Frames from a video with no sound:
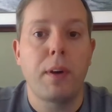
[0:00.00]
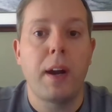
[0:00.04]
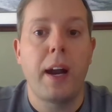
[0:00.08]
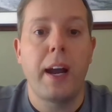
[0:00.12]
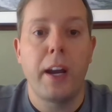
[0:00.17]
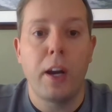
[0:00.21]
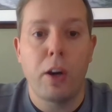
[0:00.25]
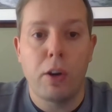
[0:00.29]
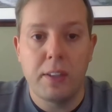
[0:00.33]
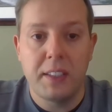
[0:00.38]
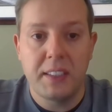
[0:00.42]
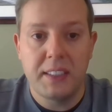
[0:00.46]

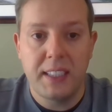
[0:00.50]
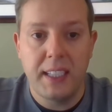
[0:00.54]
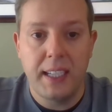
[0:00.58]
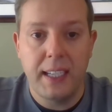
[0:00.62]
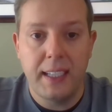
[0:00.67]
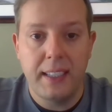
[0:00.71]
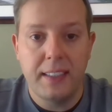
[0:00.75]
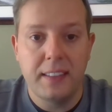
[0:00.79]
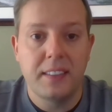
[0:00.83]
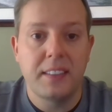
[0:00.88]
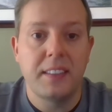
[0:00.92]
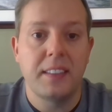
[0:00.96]

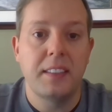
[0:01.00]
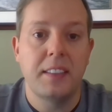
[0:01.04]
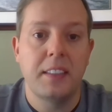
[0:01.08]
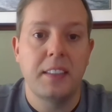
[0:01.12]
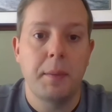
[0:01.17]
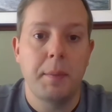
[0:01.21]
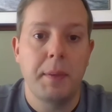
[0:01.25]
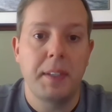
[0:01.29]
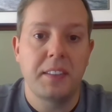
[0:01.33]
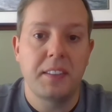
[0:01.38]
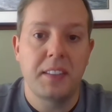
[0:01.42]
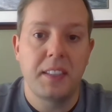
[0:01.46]
prioritized
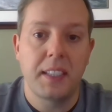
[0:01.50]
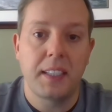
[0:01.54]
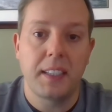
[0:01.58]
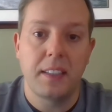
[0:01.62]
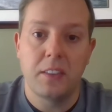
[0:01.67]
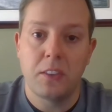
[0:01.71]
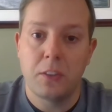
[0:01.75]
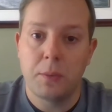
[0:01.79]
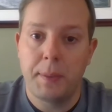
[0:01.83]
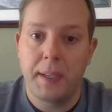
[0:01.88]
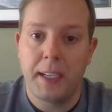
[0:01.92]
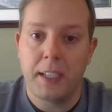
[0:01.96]
domestic
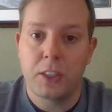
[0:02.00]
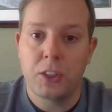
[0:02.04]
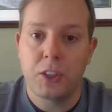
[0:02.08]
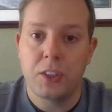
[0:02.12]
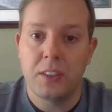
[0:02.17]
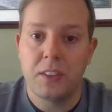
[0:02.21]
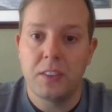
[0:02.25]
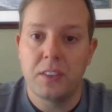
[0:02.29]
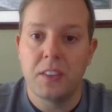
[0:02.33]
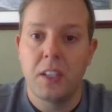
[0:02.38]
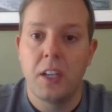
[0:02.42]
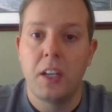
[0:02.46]

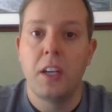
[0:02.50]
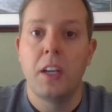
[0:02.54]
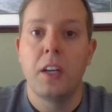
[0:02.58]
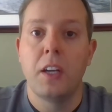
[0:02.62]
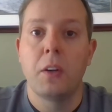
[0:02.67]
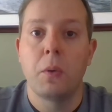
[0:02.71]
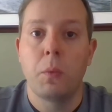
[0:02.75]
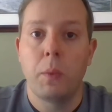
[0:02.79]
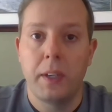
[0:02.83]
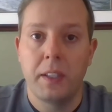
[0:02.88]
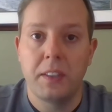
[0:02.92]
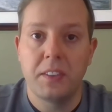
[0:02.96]
inspections
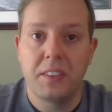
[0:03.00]
where